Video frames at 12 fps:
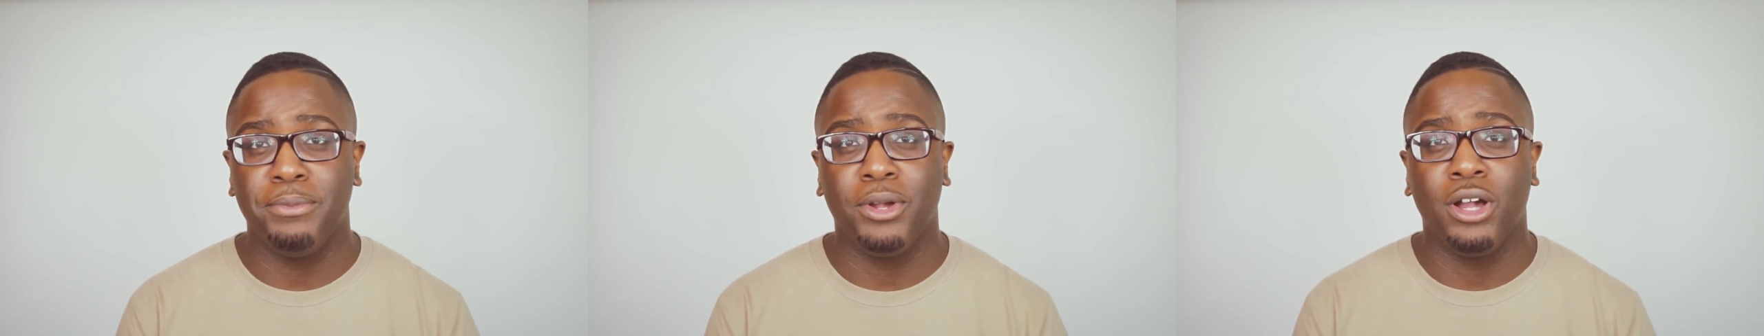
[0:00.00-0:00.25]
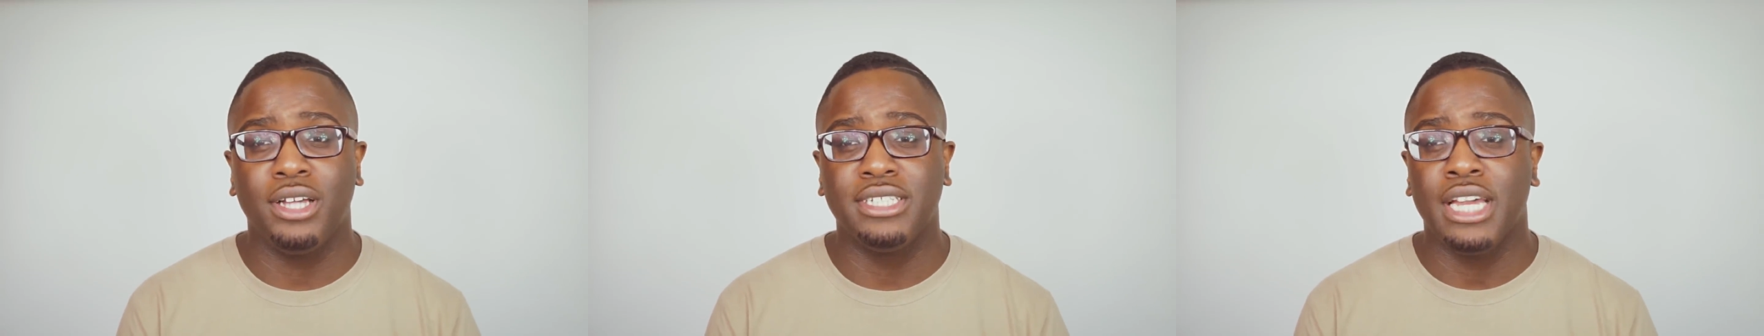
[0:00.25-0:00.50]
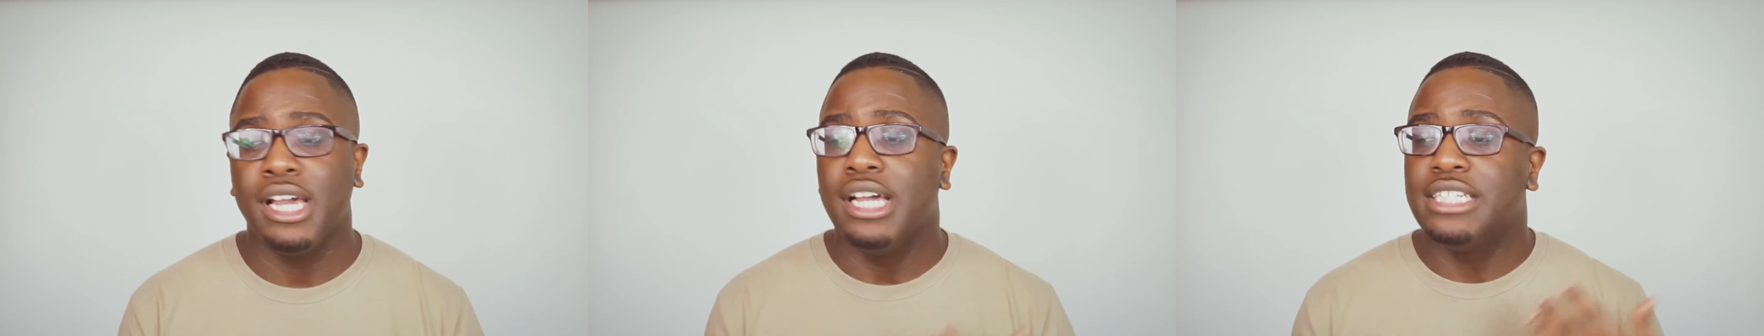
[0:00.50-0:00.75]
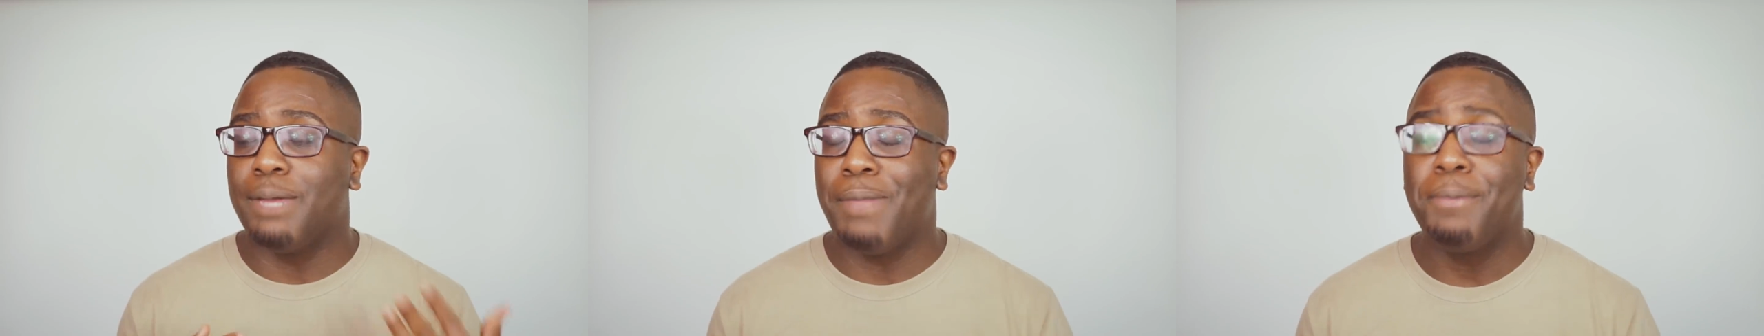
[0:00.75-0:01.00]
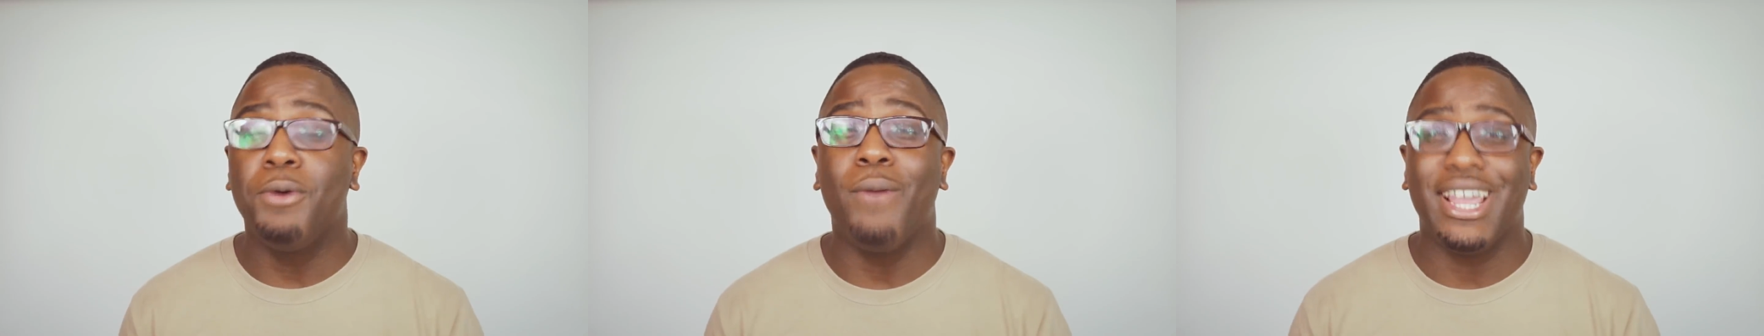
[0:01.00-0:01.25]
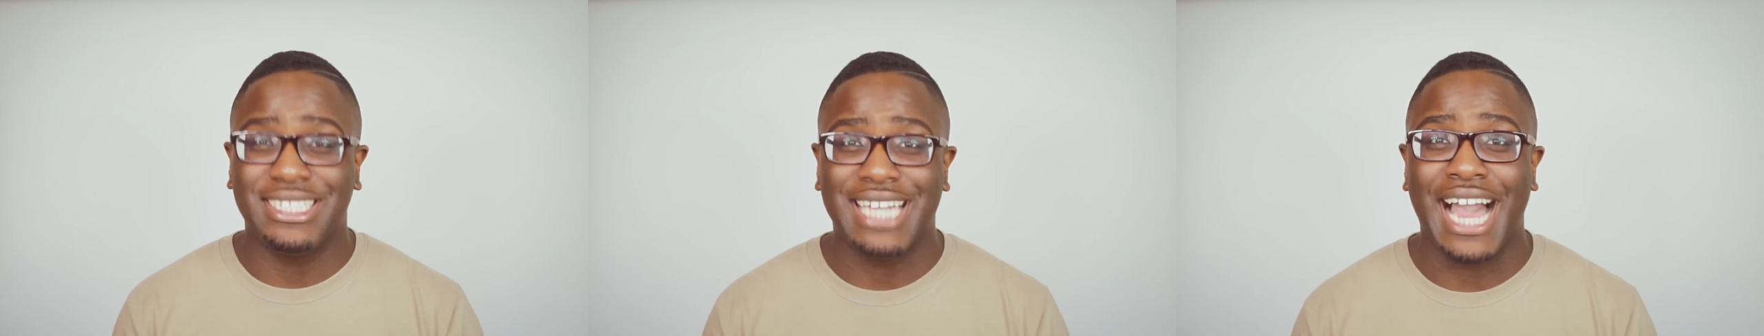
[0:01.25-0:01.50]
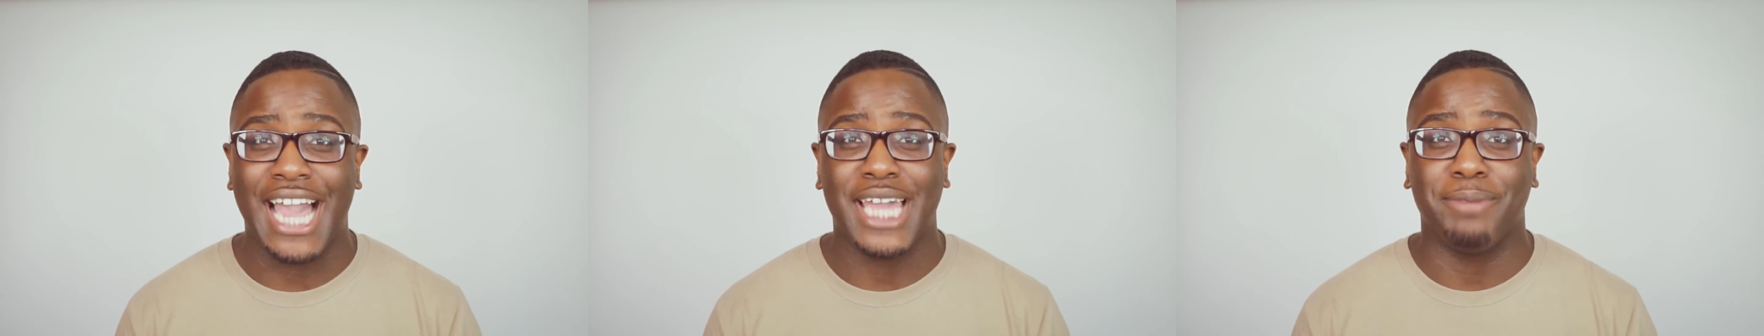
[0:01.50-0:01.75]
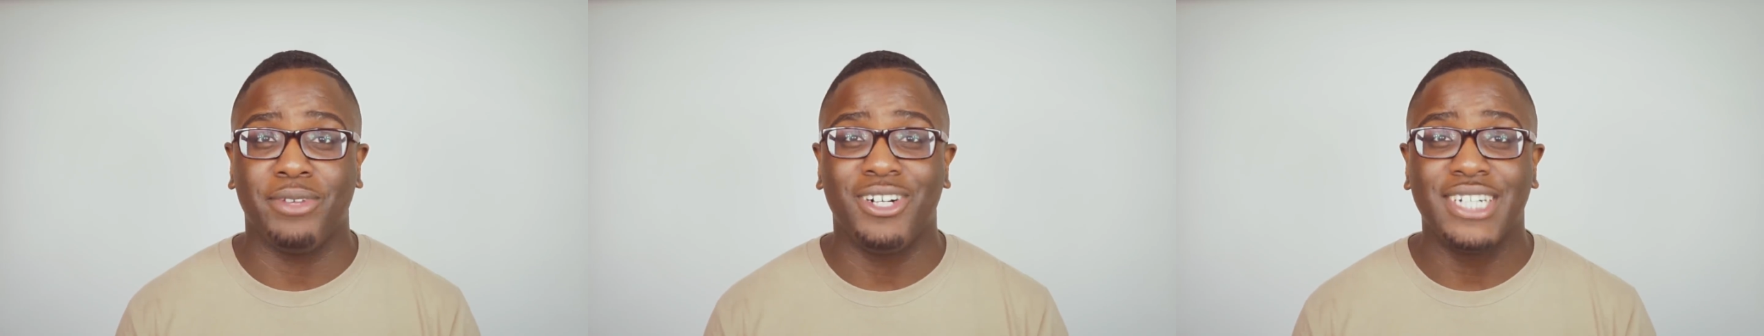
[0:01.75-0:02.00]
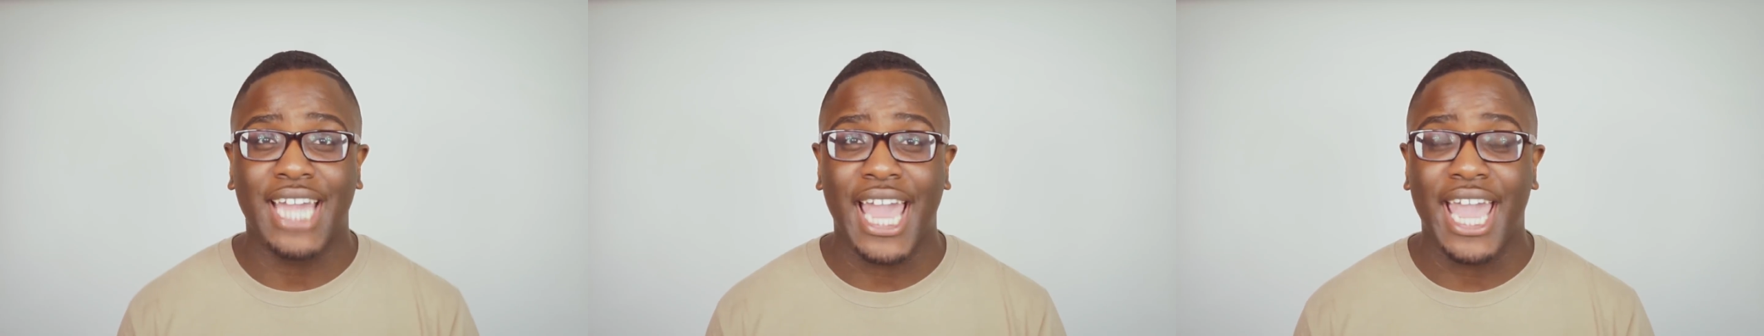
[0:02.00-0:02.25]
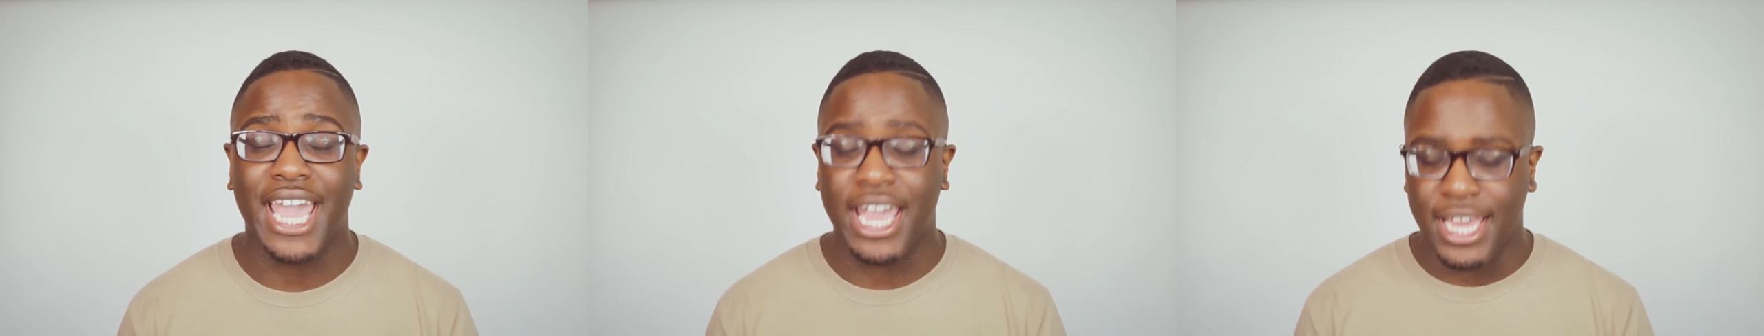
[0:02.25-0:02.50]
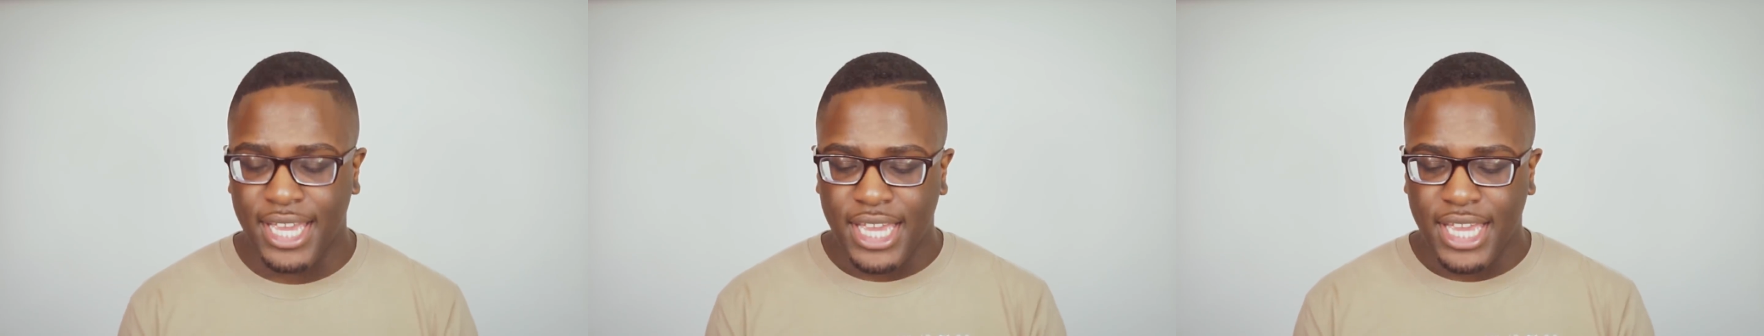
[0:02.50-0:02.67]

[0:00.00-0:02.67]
because some people waste time, okay?